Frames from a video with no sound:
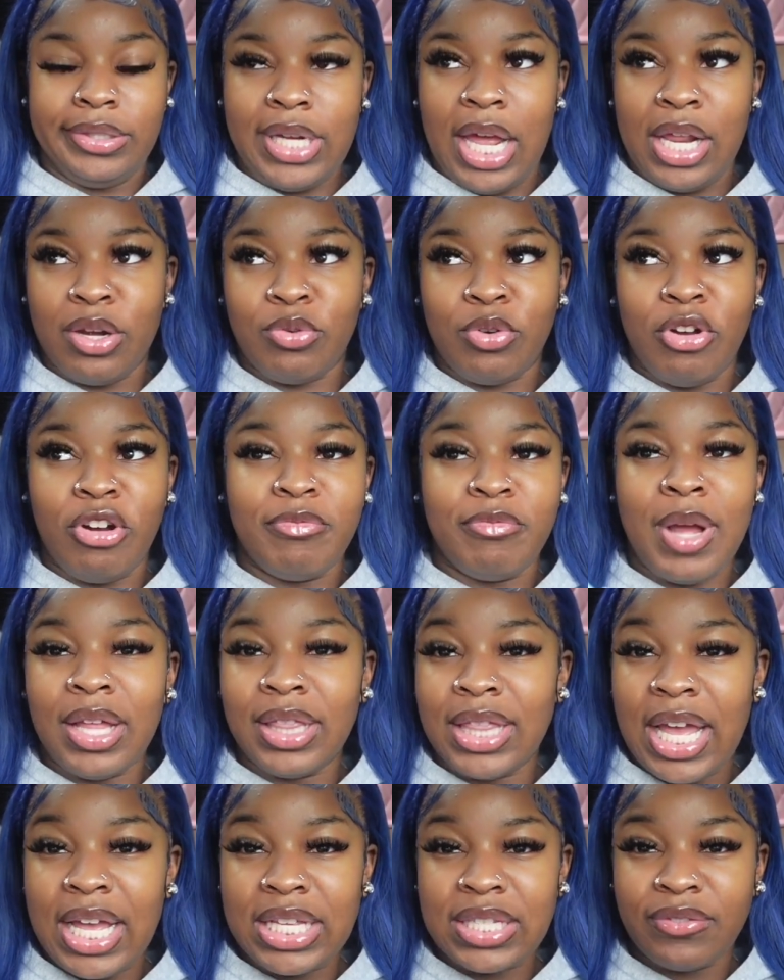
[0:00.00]
I don't know if my
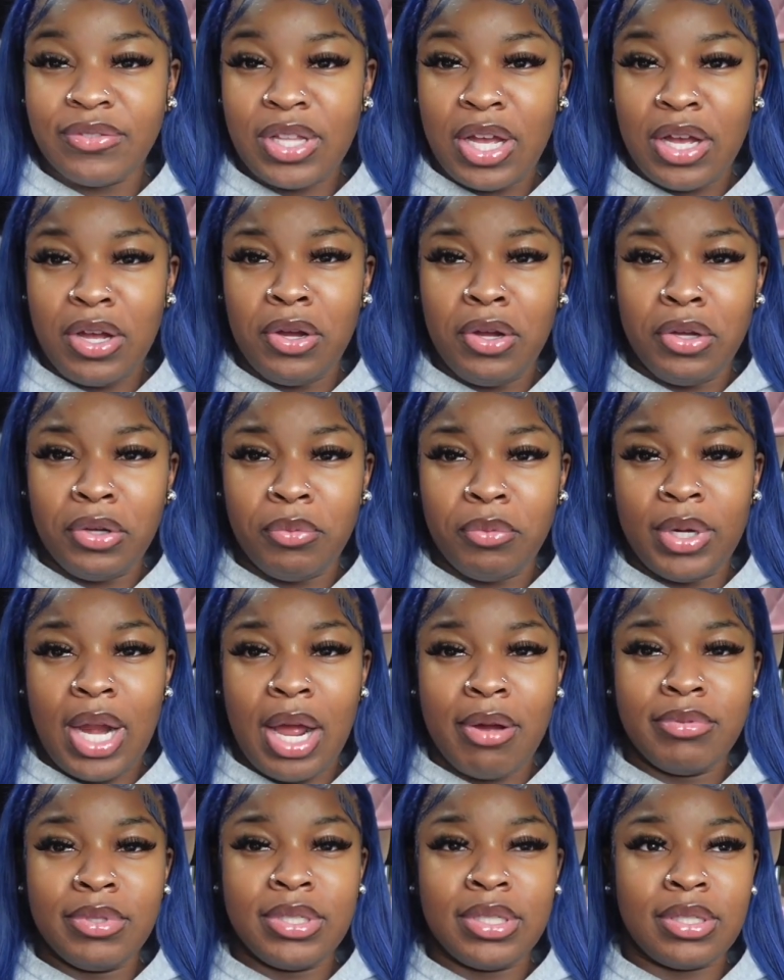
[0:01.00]
last vlog when
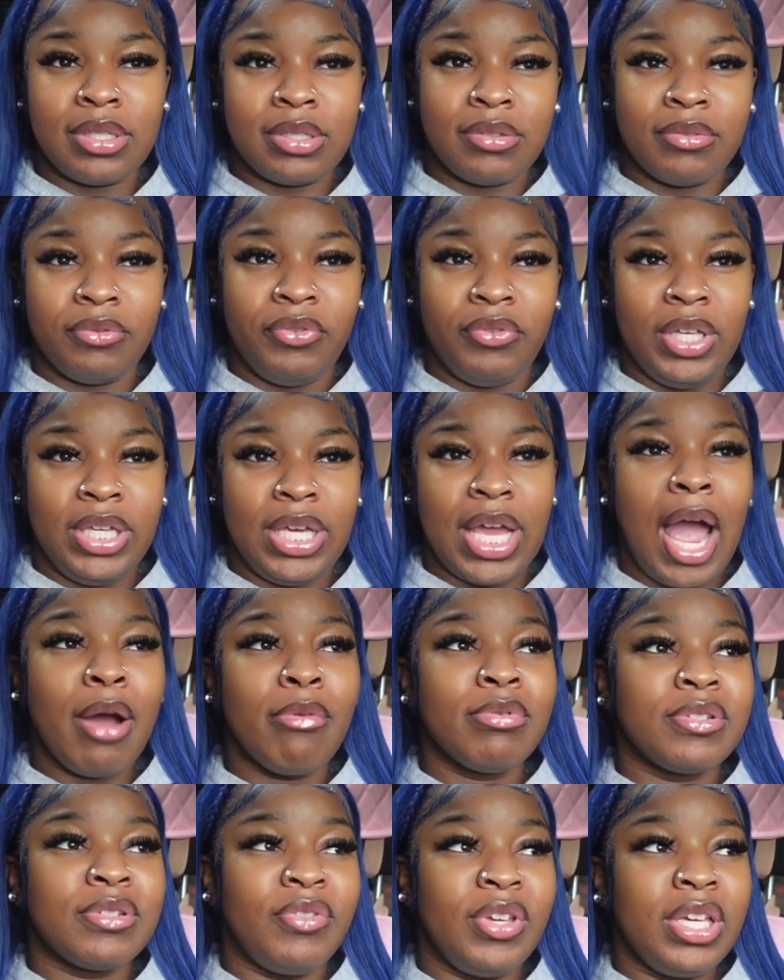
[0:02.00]
I was vegan. I
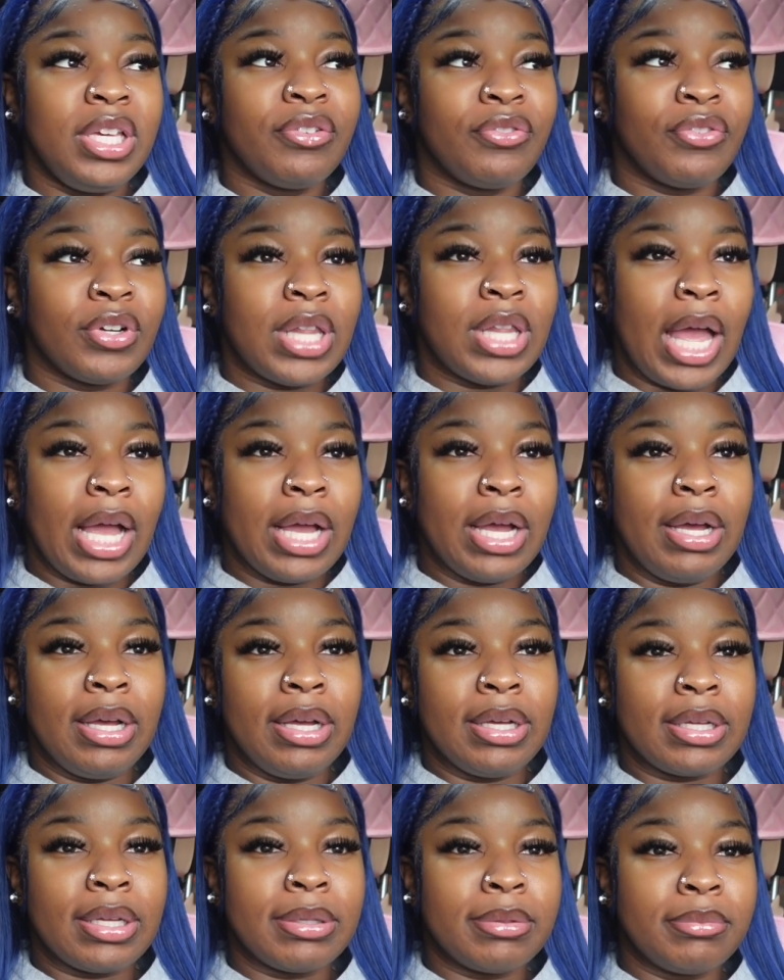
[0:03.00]
was vegan for, like,
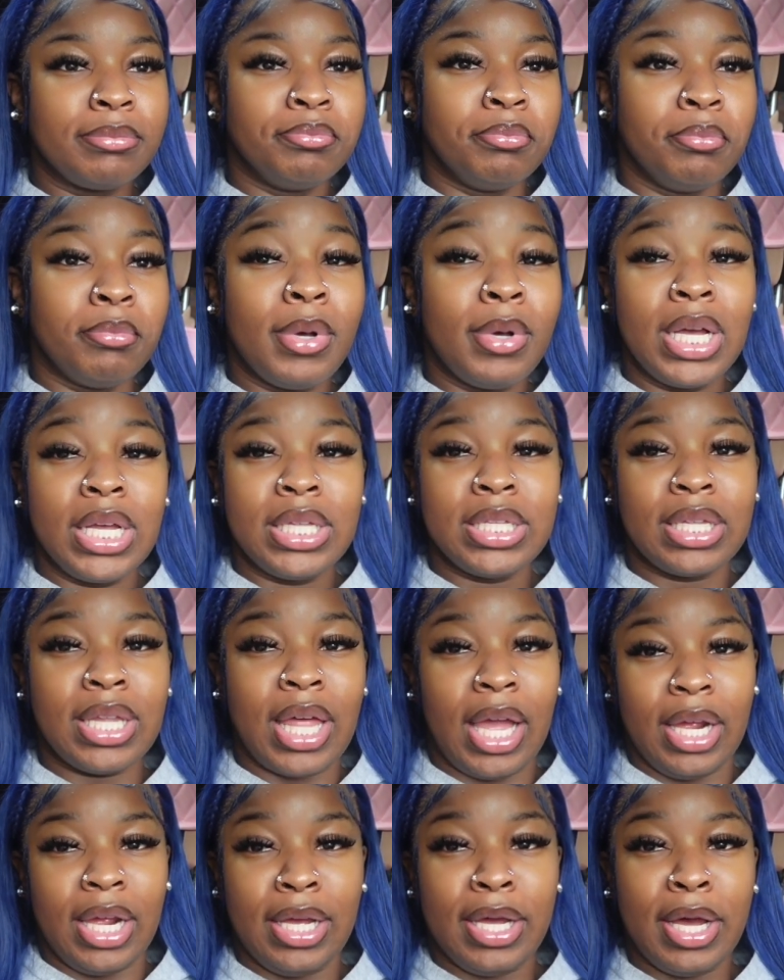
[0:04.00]
a month,
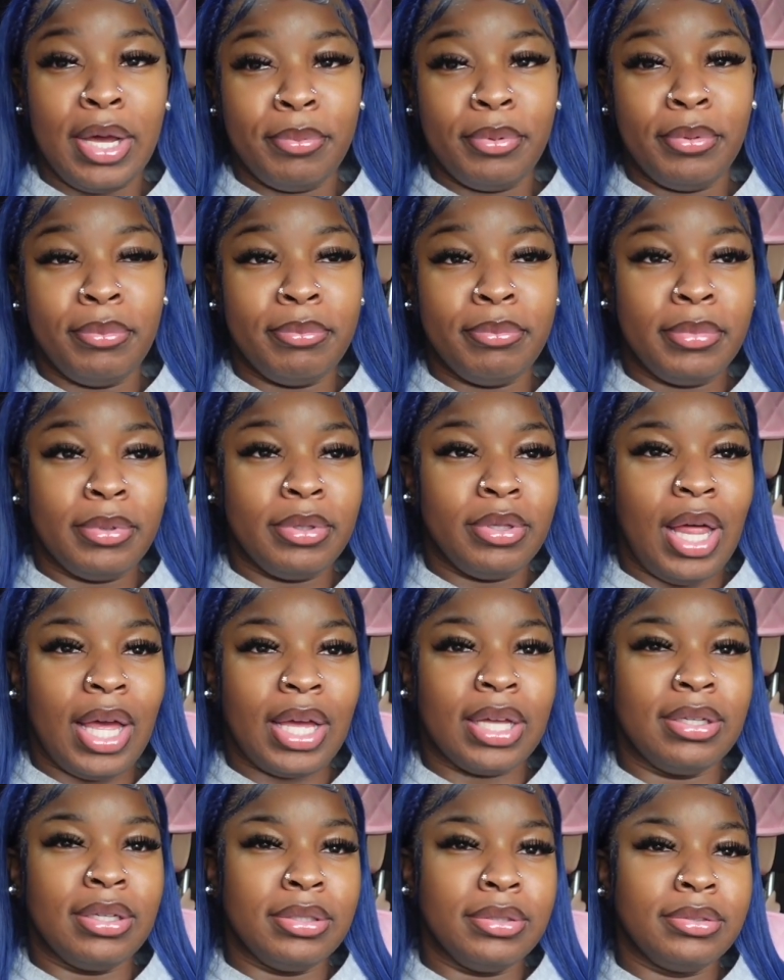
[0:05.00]
like, a couple,
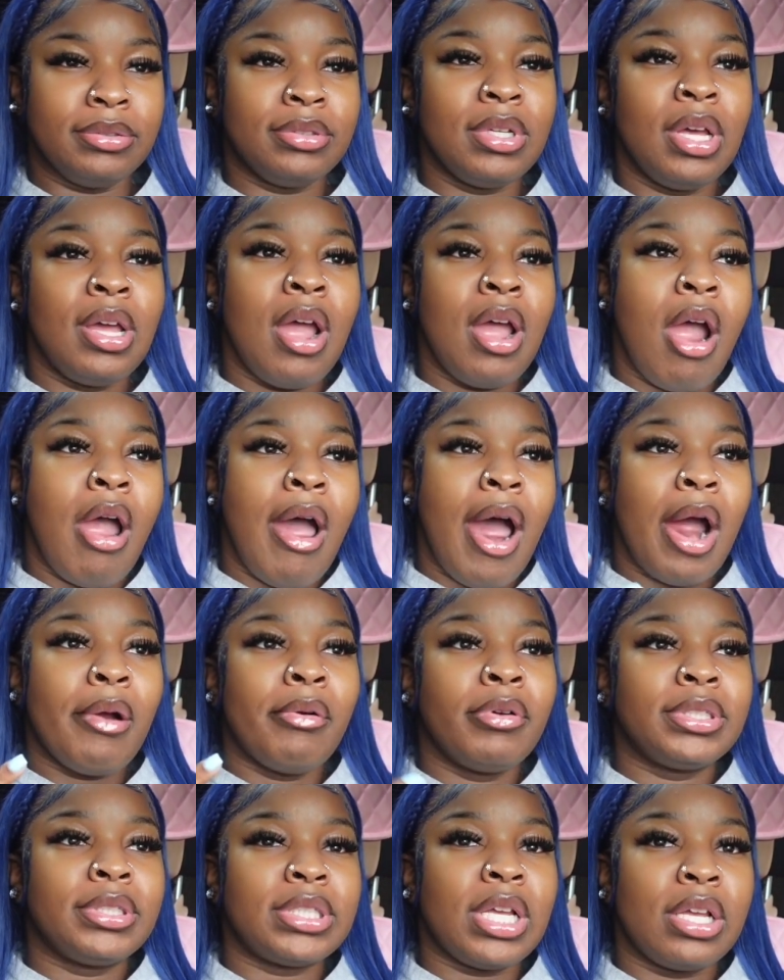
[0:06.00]
like, a, I
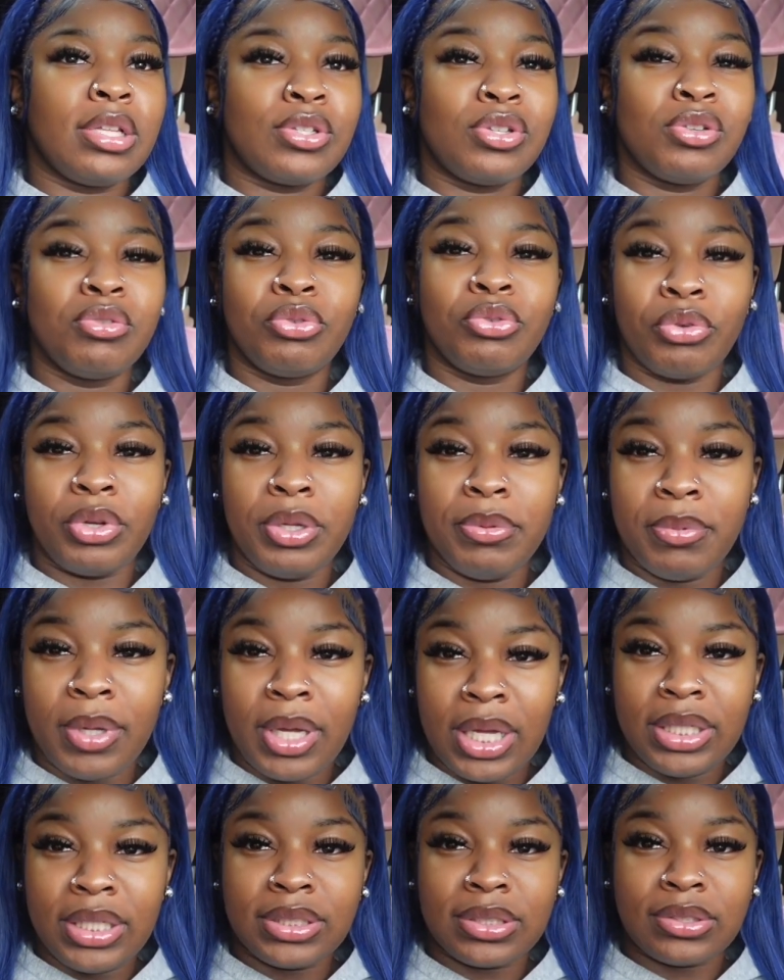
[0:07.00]
would say two, three
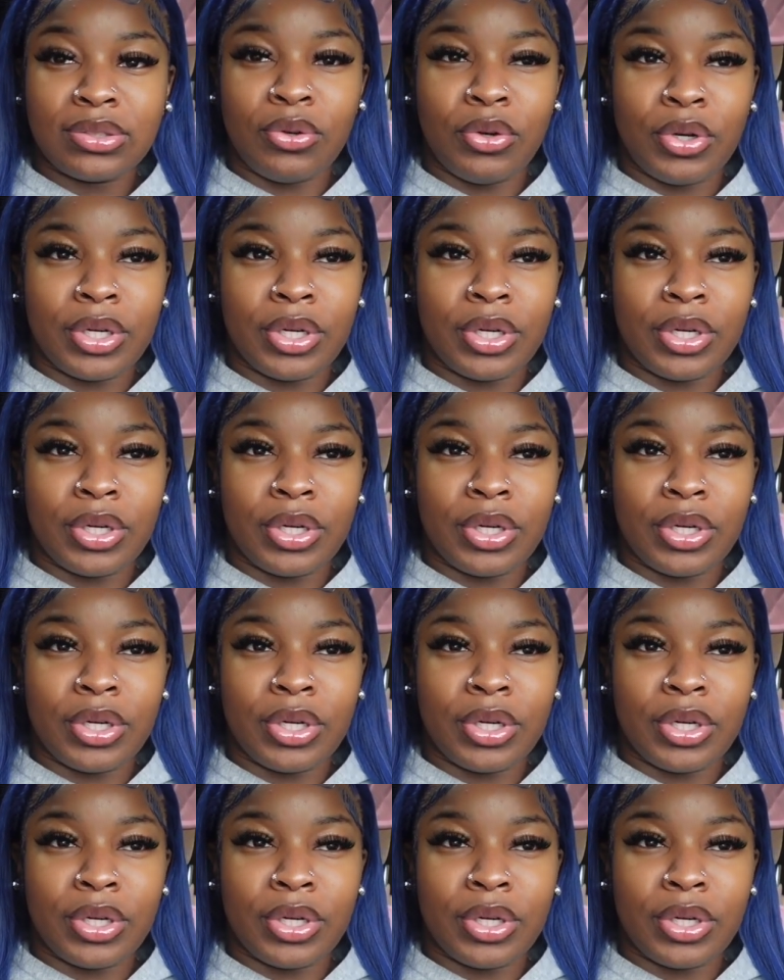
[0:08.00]
months